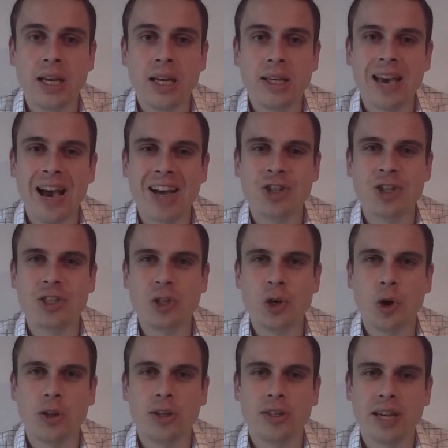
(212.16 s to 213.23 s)
Cash is
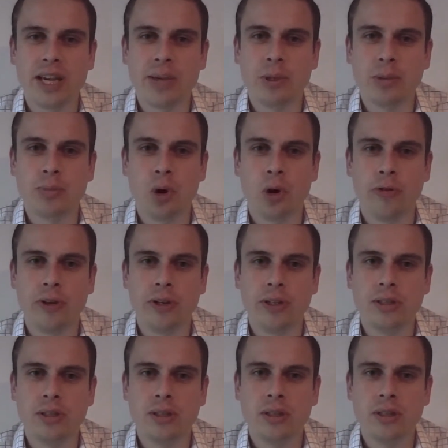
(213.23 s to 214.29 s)
not the same as
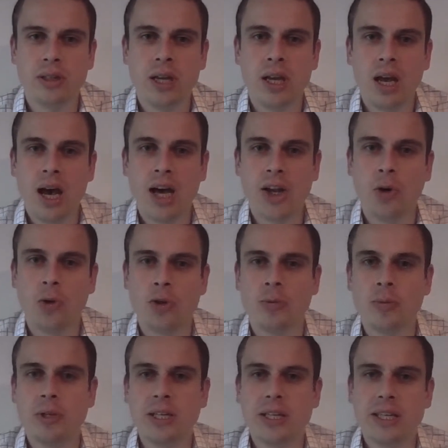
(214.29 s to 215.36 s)
profit, and
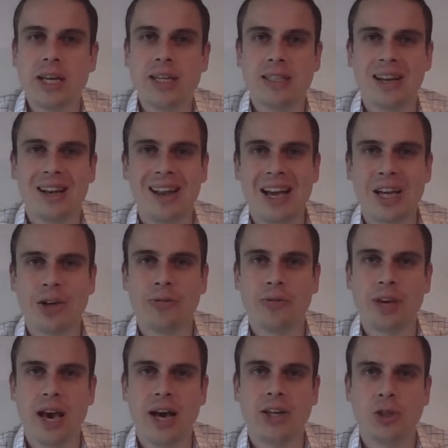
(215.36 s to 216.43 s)
ultimately it's a lack of
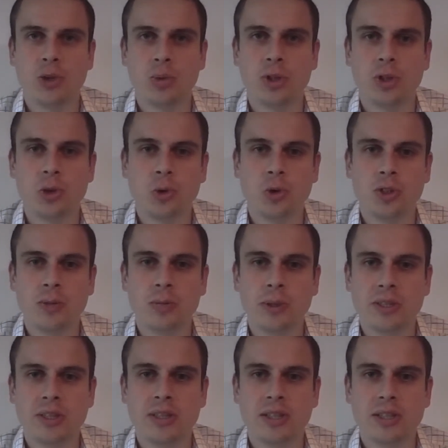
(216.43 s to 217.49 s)
cash which causes
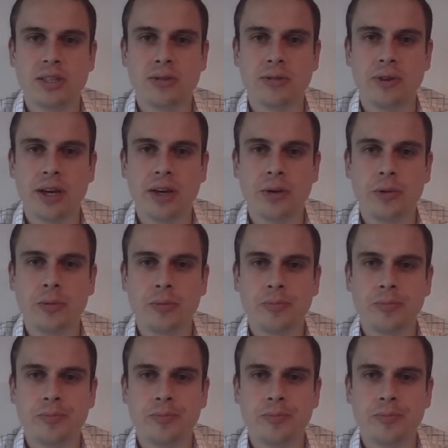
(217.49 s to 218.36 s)
businesses to fail.